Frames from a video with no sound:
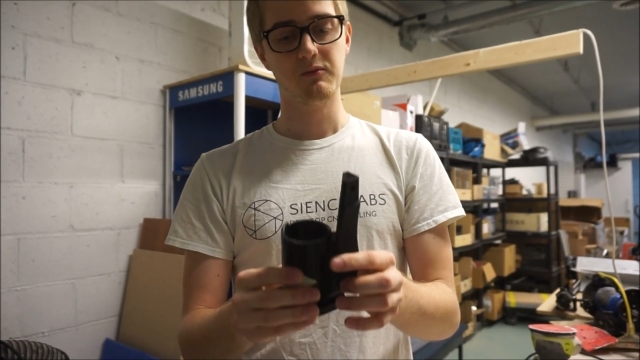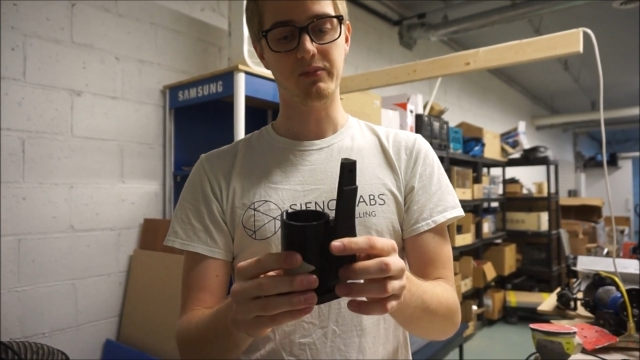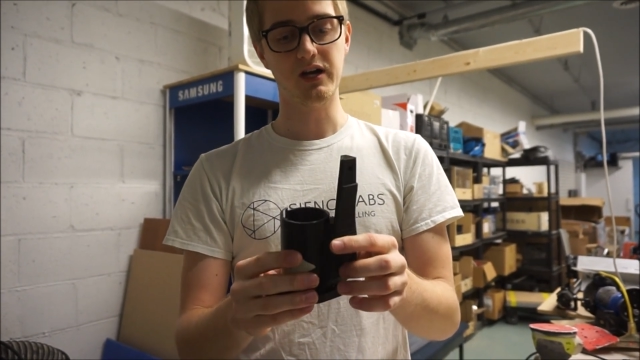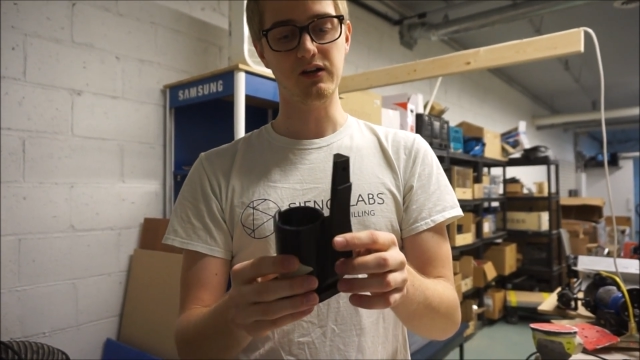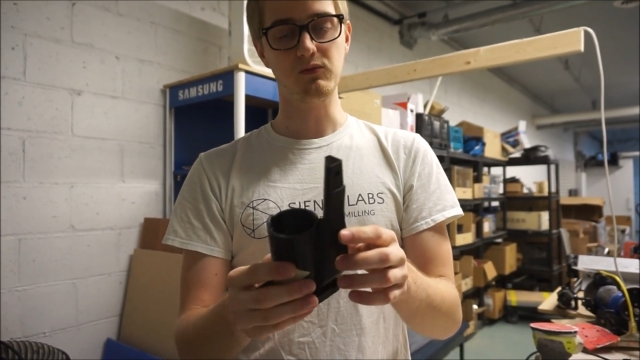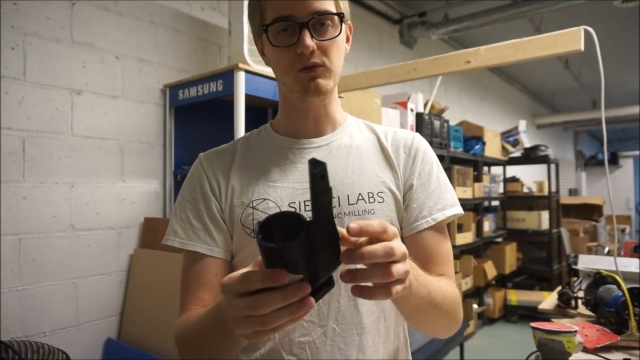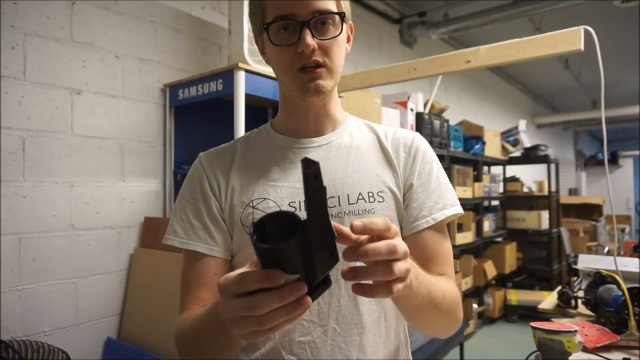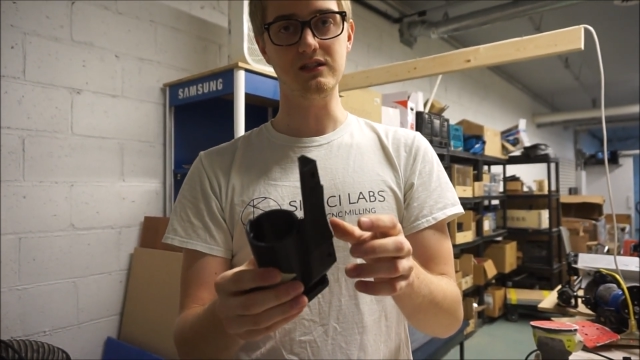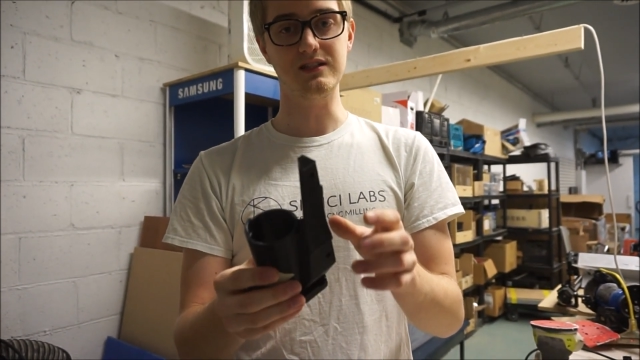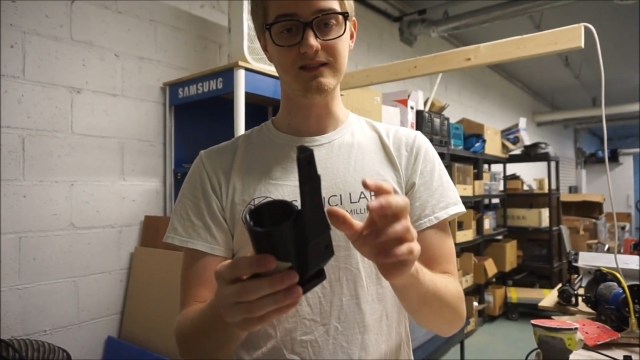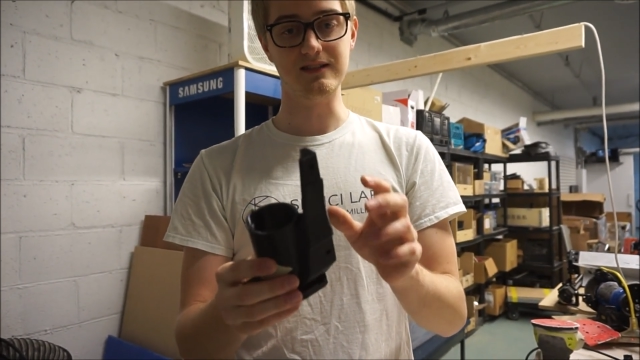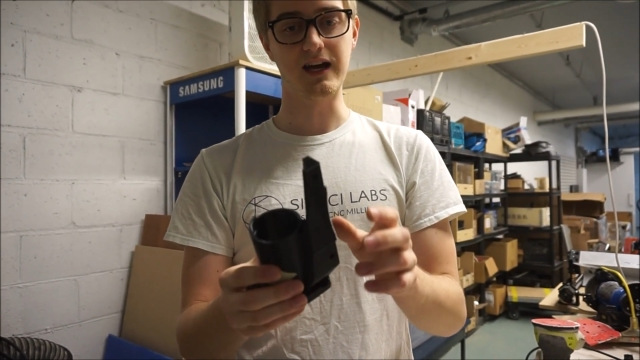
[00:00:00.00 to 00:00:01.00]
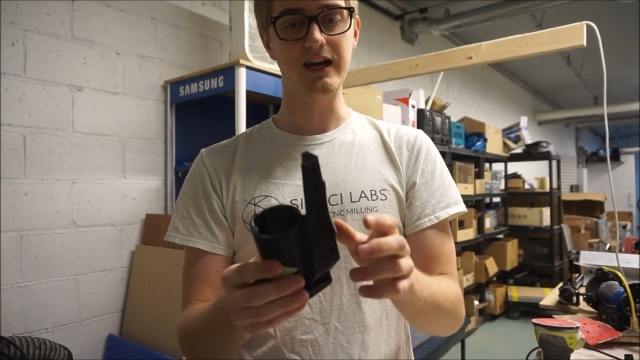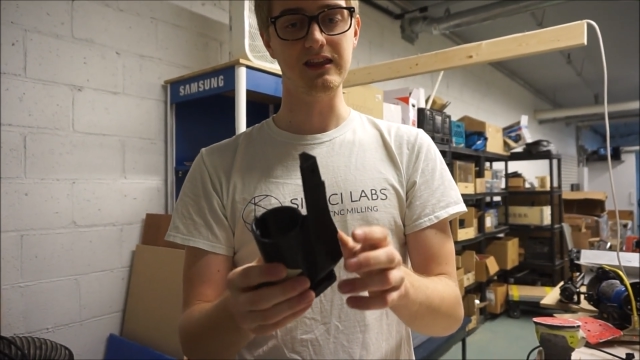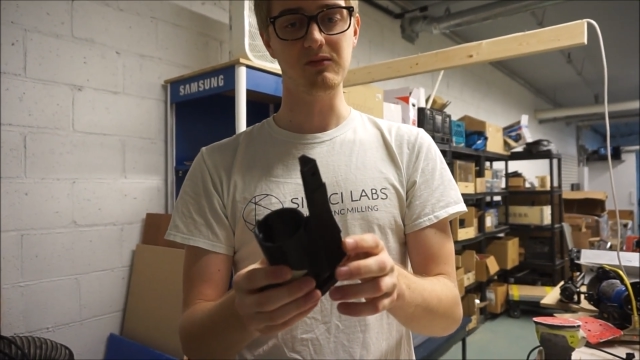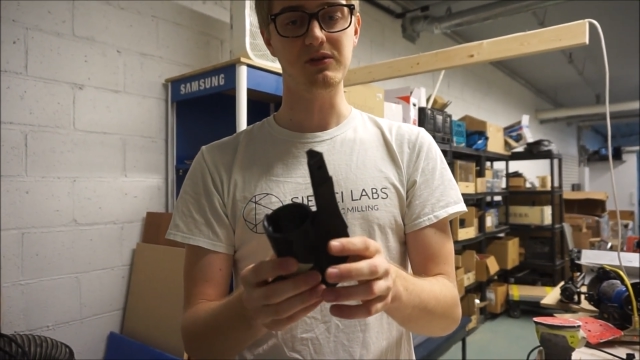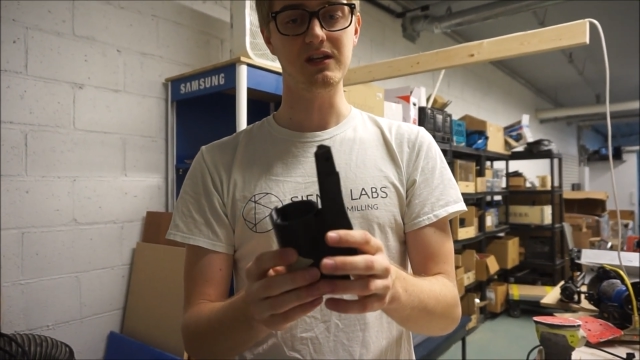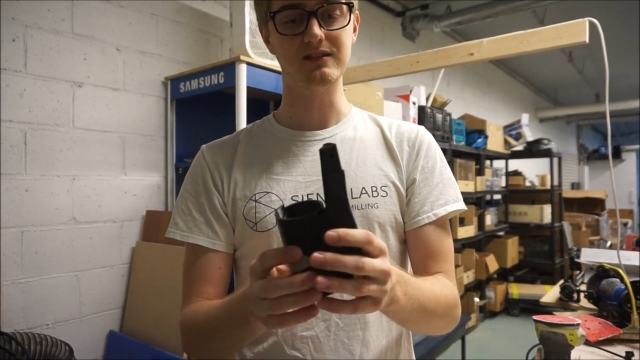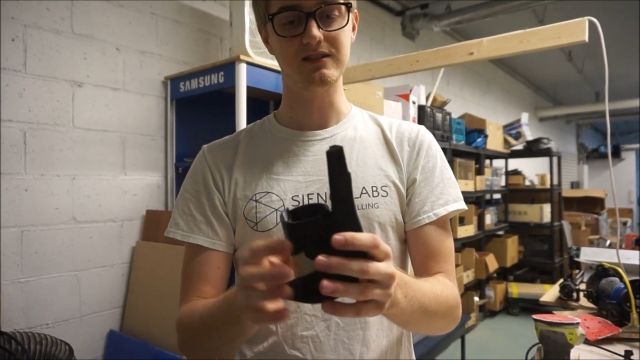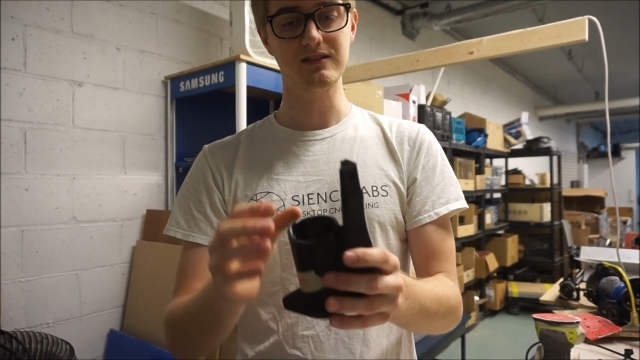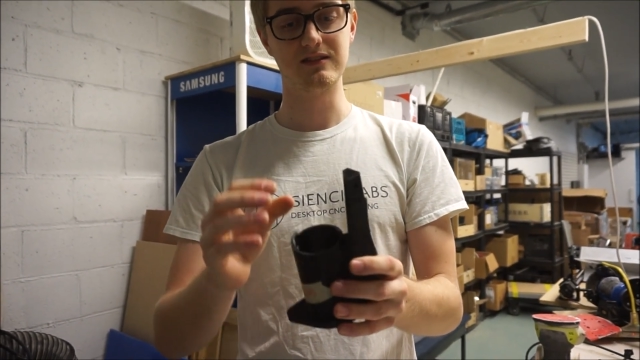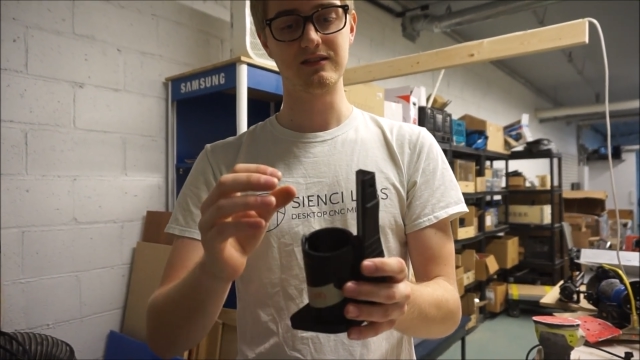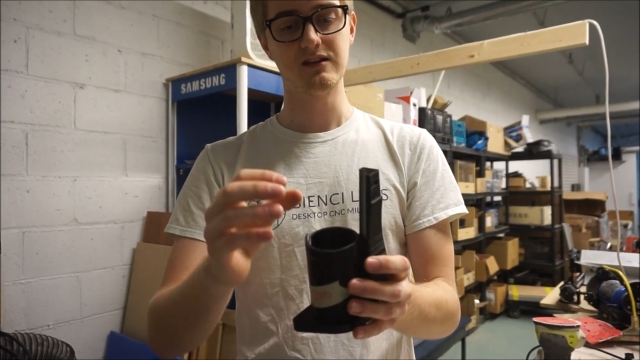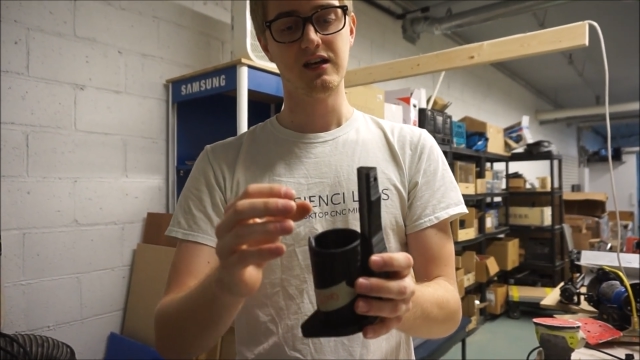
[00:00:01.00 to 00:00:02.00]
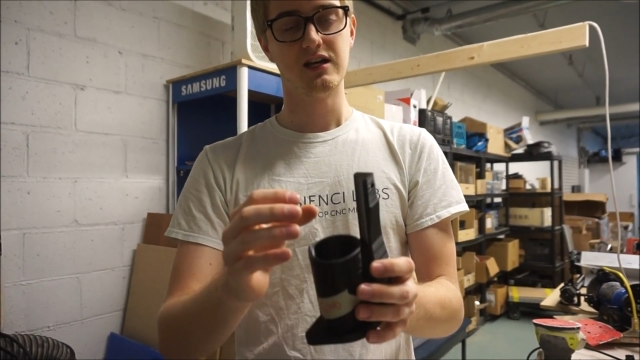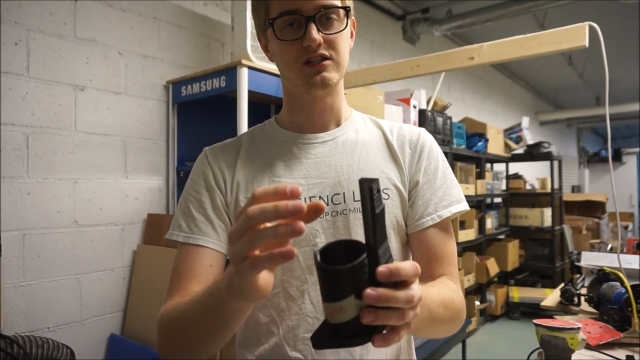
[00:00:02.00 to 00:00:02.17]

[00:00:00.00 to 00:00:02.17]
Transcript: but we design the pieces